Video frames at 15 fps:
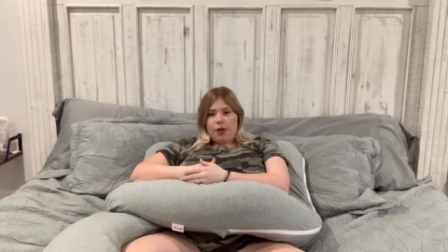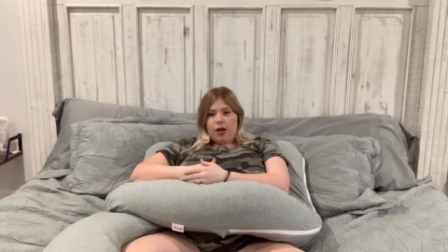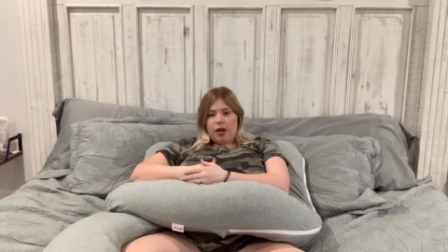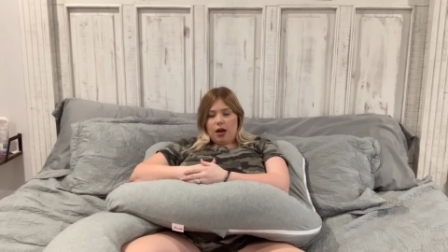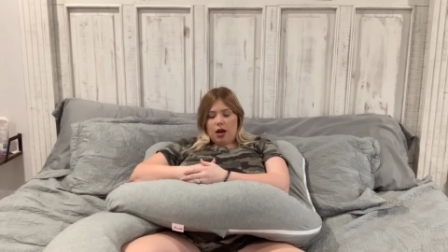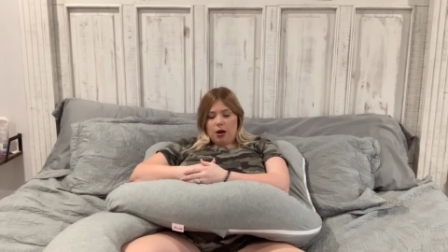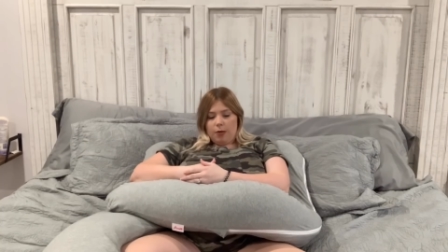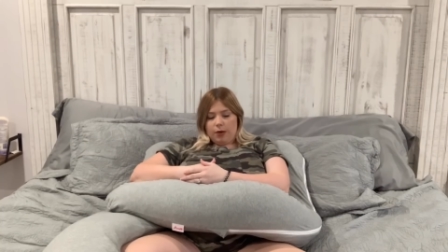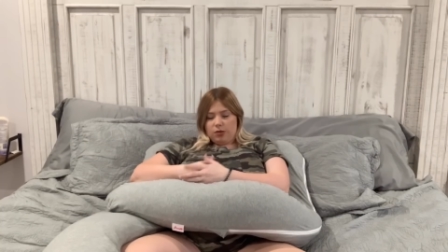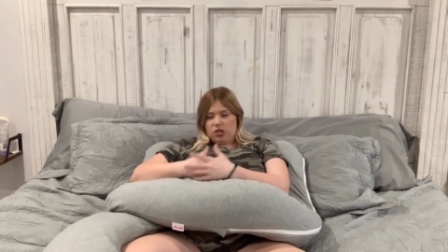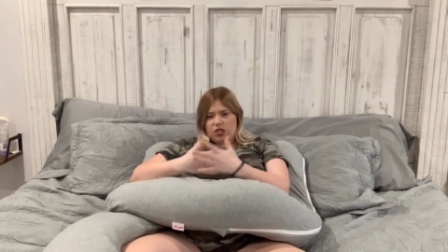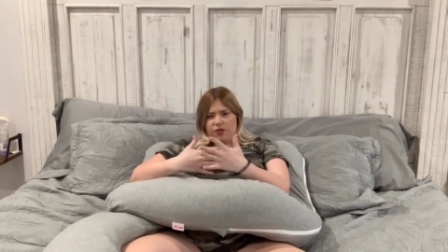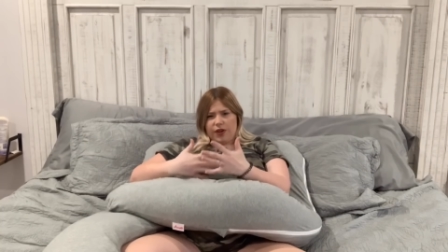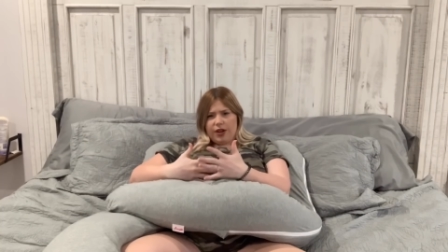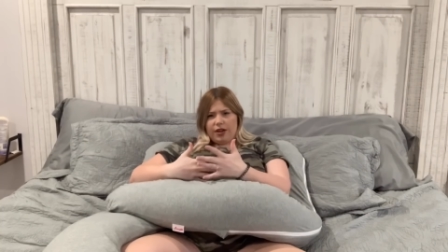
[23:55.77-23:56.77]
Um, it was just
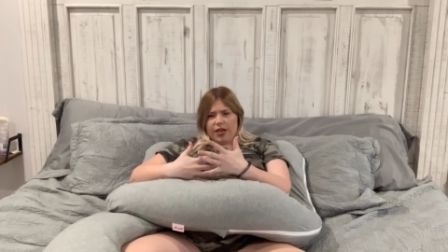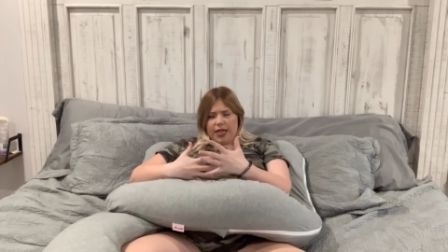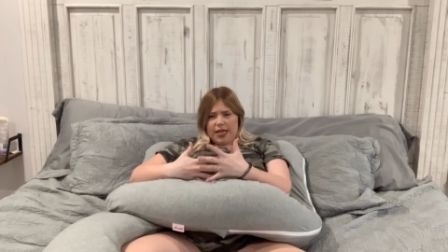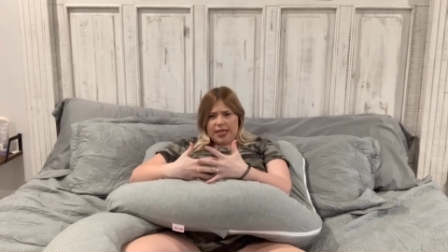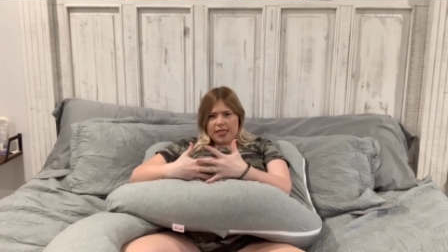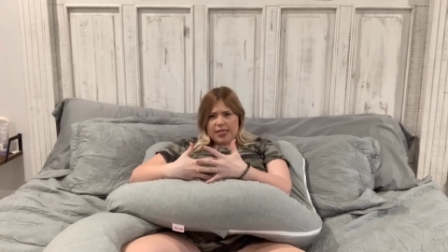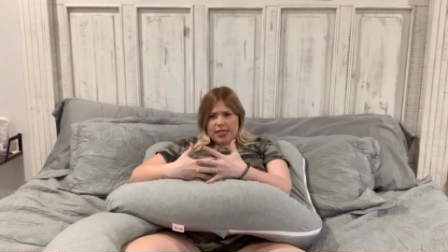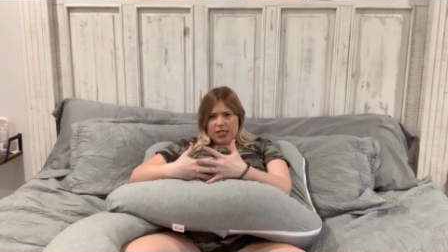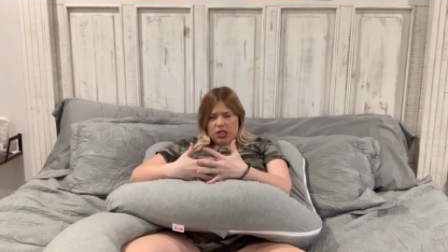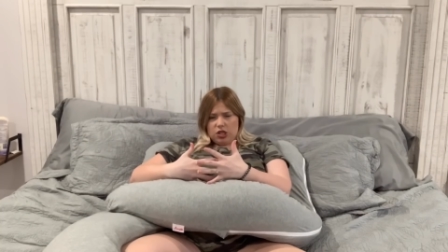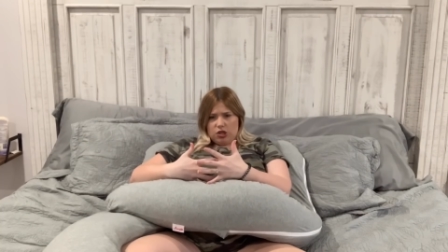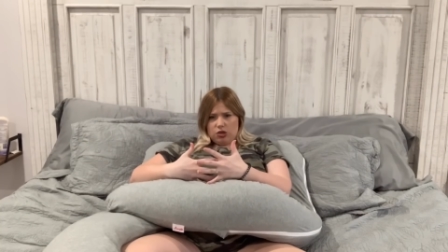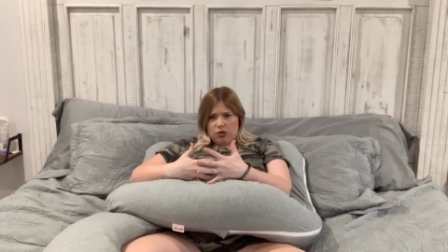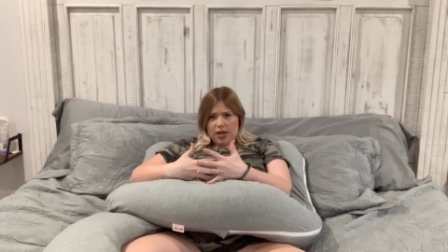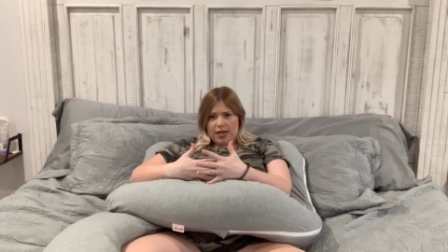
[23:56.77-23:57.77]
very easy to
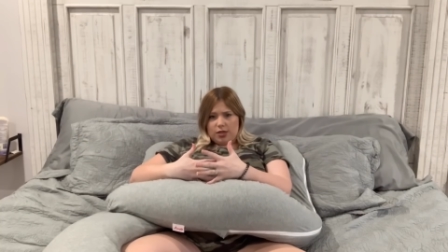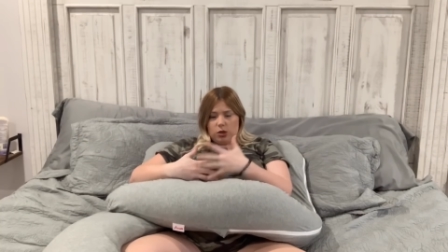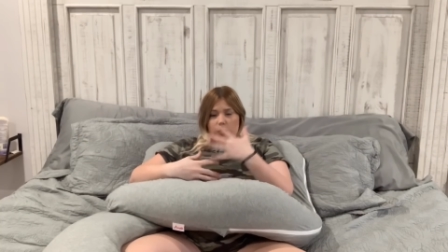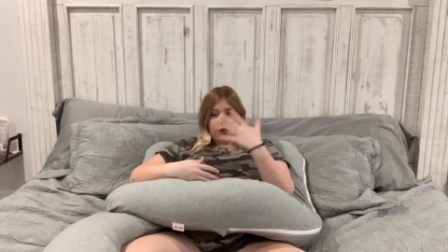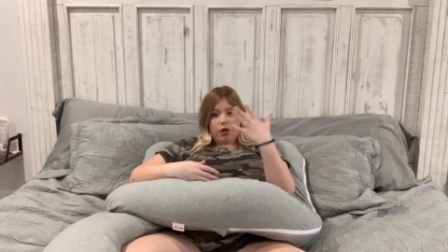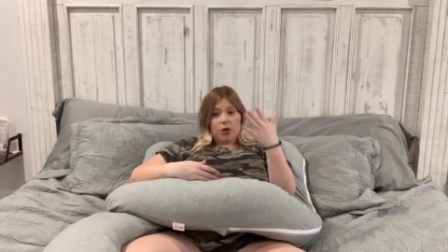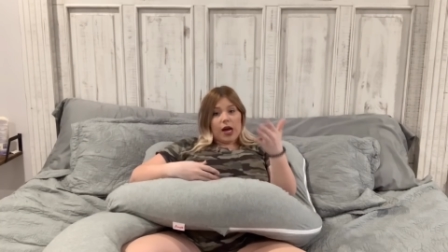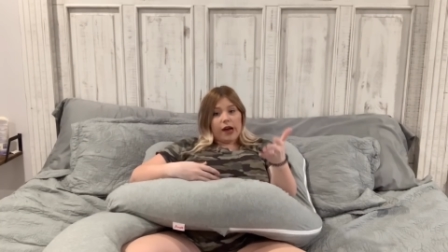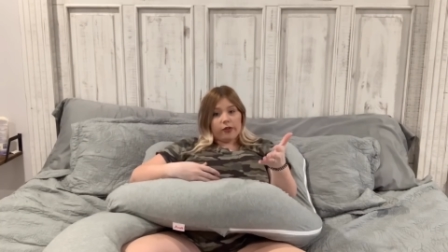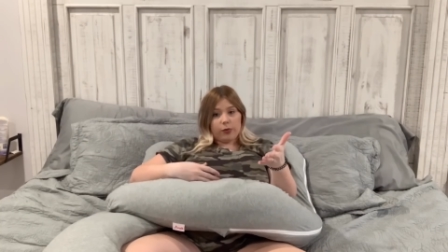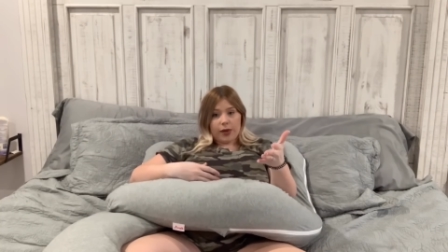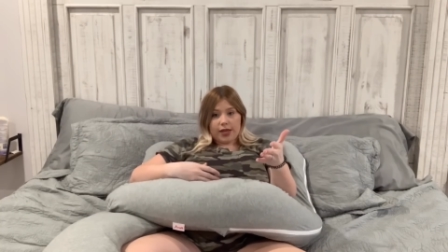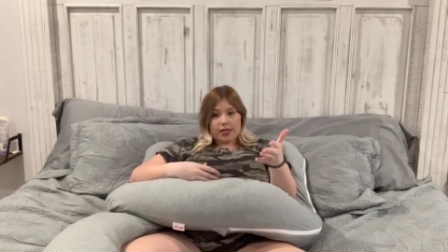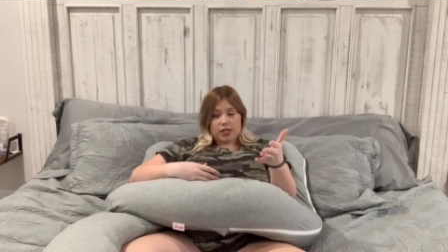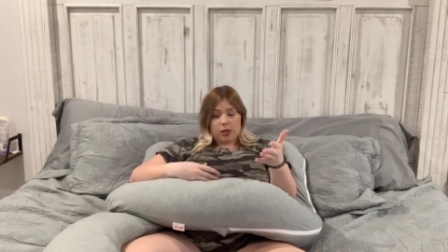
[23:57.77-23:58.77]
do that. So if you have a
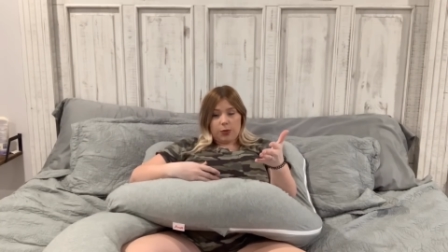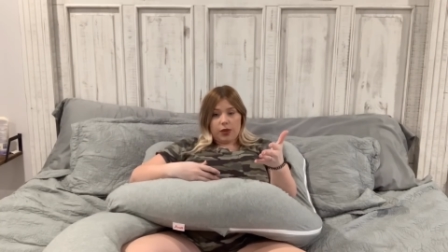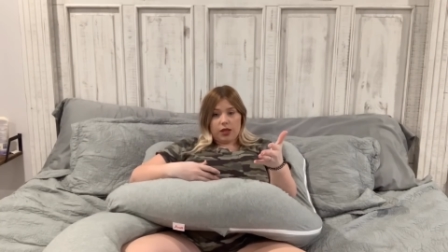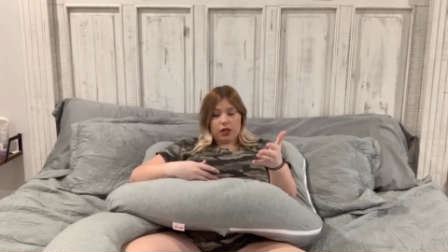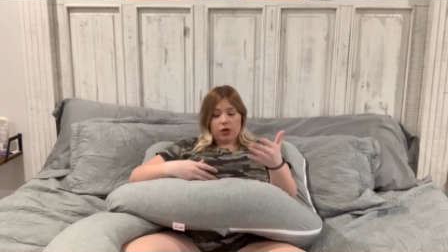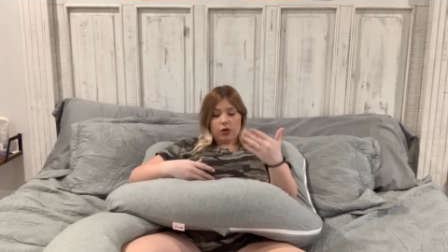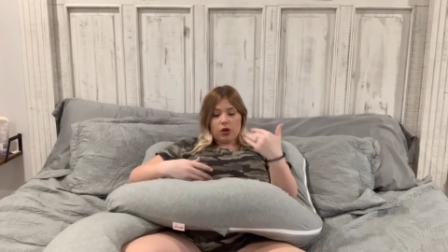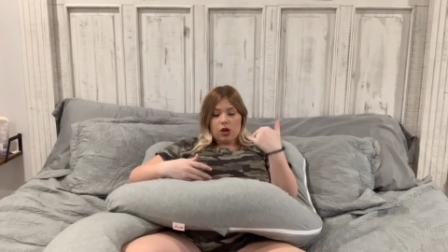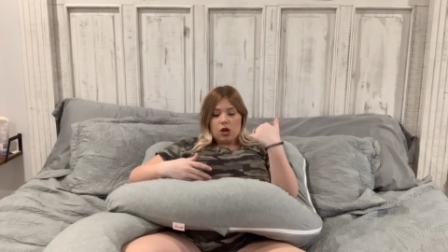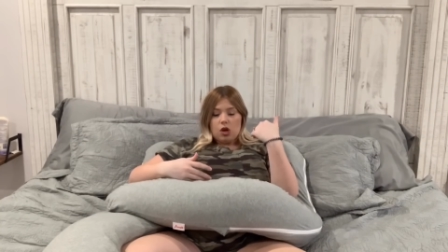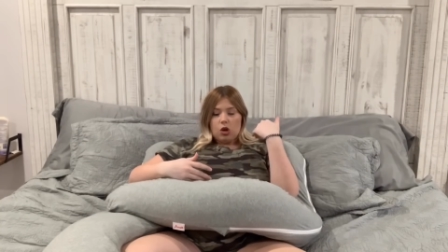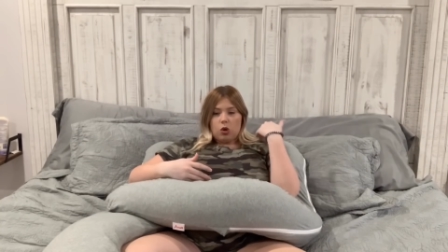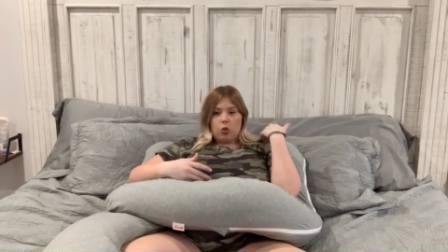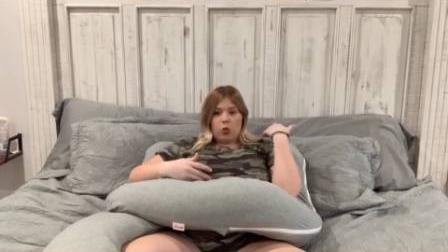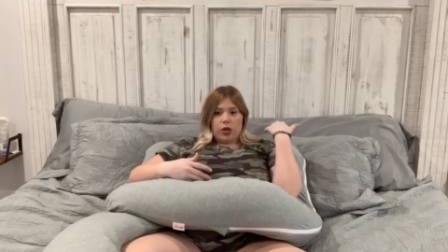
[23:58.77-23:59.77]
pregnancy pillow,
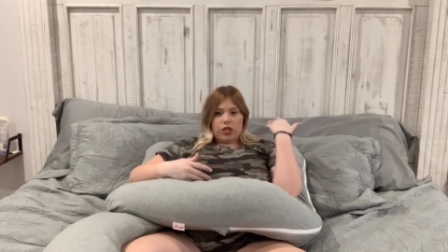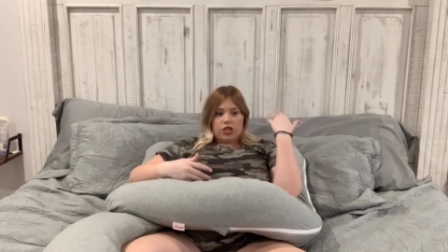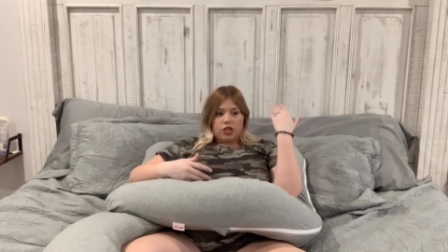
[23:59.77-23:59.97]
which